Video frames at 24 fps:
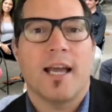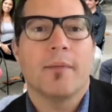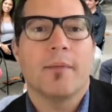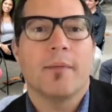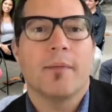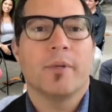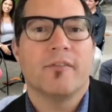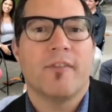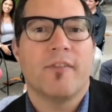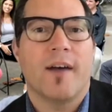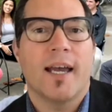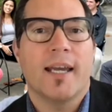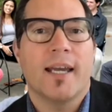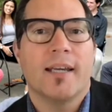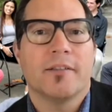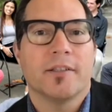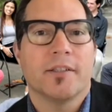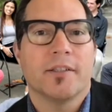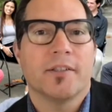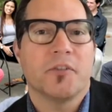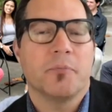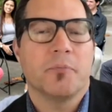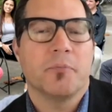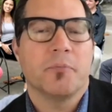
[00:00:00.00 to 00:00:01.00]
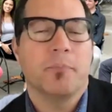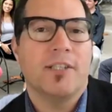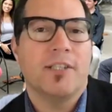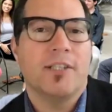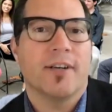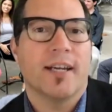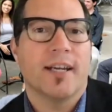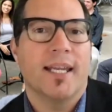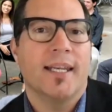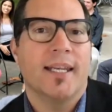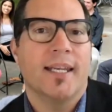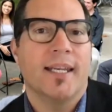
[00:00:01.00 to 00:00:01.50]
advisors,
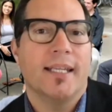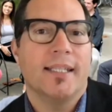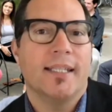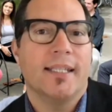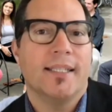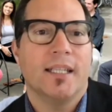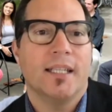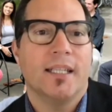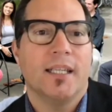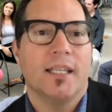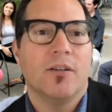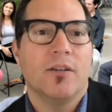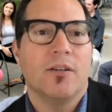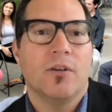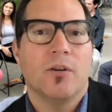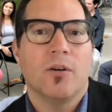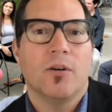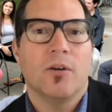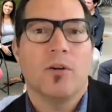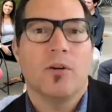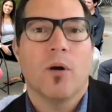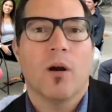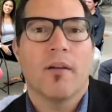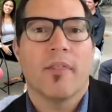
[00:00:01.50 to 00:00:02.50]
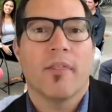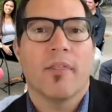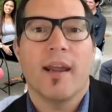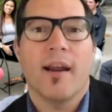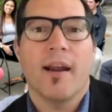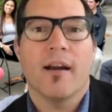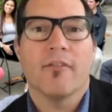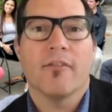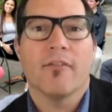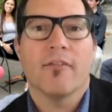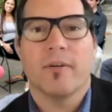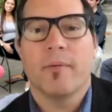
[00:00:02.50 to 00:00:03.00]
Mitra and Nadine, who are
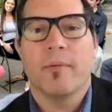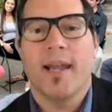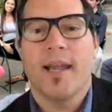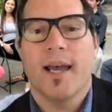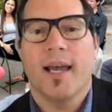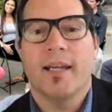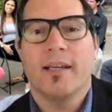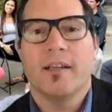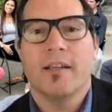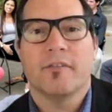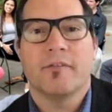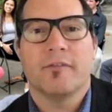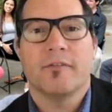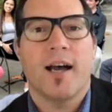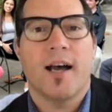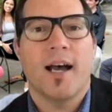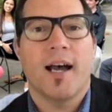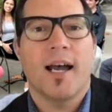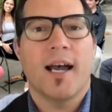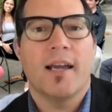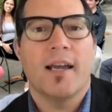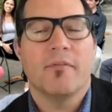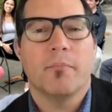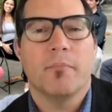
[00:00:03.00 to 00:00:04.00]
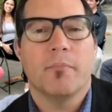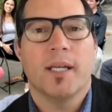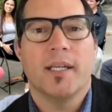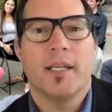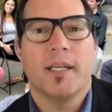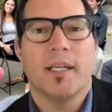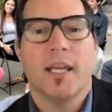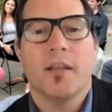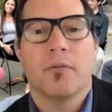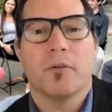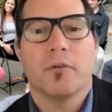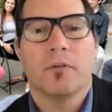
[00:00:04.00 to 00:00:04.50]
there from 9 to 5,
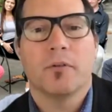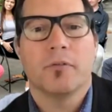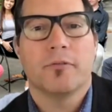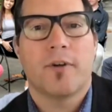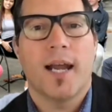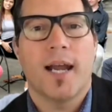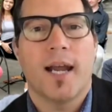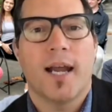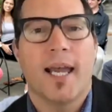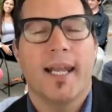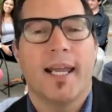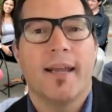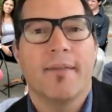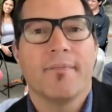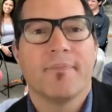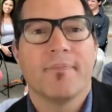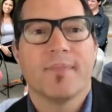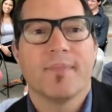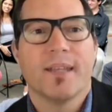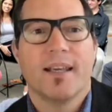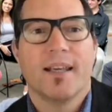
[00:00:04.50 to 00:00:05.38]
Monday through Friday.